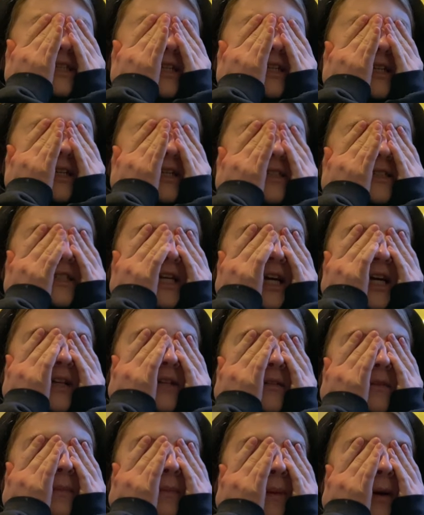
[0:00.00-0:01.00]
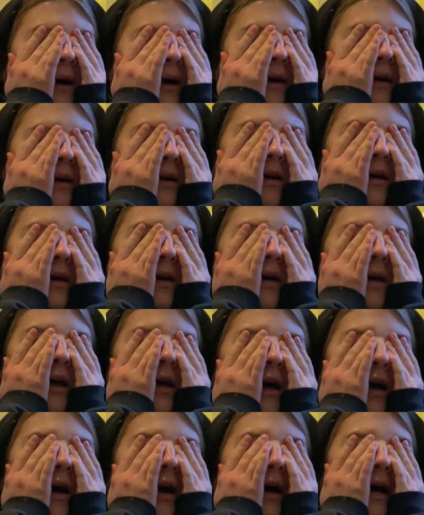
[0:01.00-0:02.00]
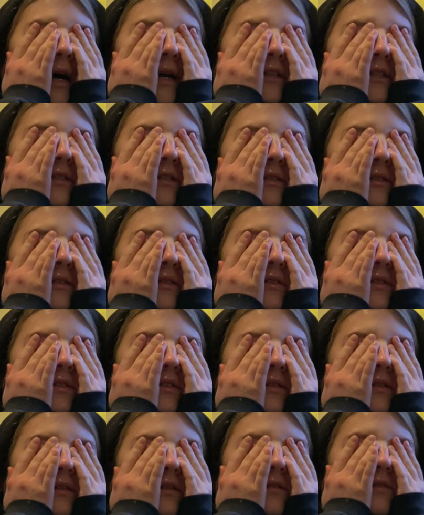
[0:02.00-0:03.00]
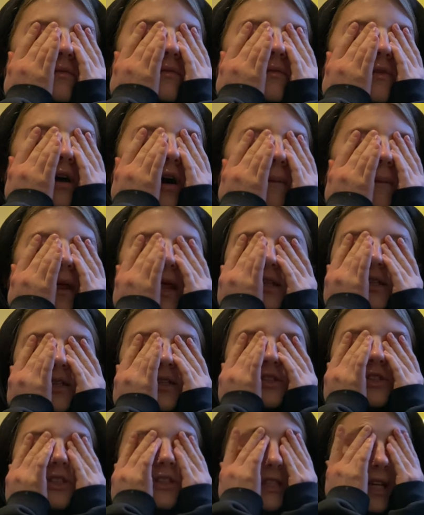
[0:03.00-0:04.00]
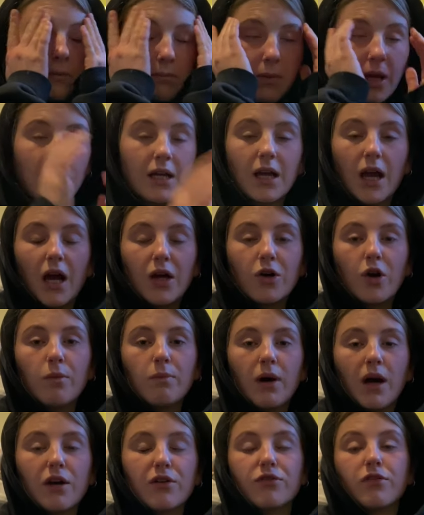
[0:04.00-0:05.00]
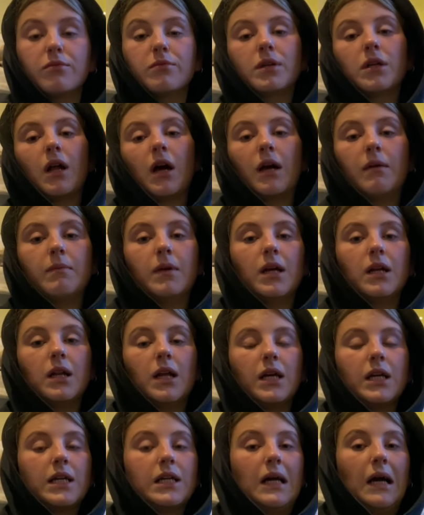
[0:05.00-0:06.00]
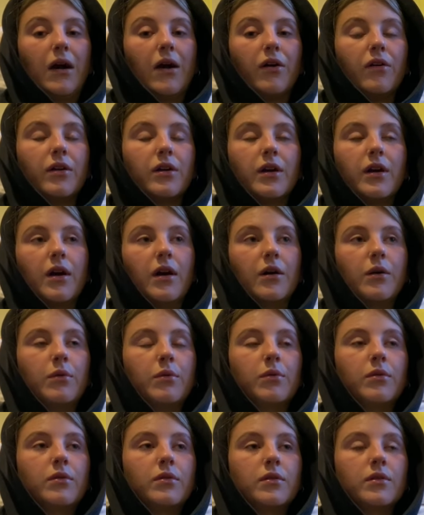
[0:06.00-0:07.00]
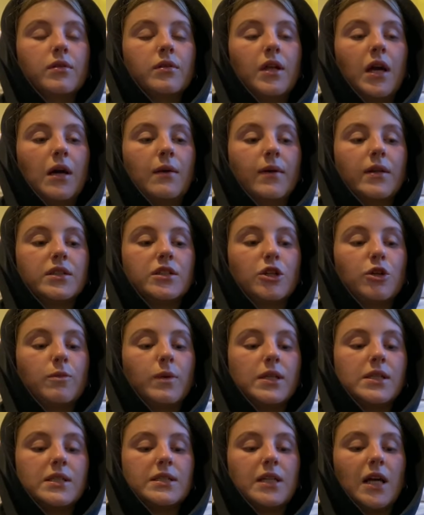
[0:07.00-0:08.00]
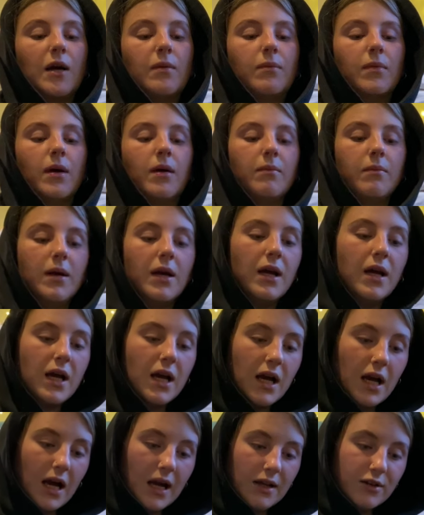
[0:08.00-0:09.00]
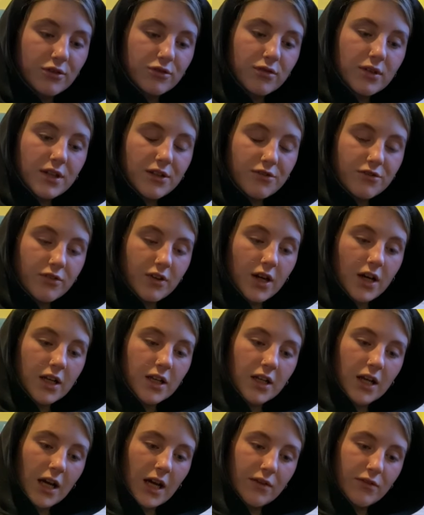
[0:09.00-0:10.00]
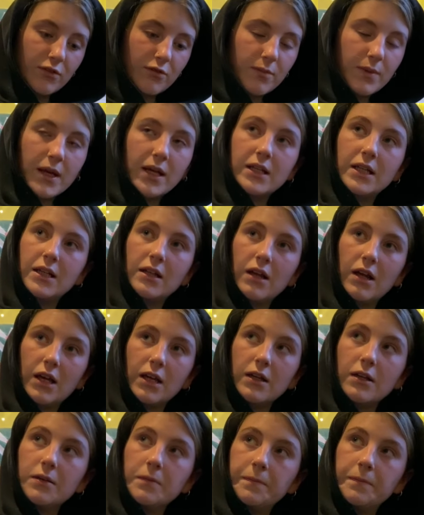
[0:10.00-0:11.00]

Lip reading: thing I said, but I didn't just get back. I got back from climbing like an hour ago that I went to with my stepmom, and it was really fun. I haven't been in like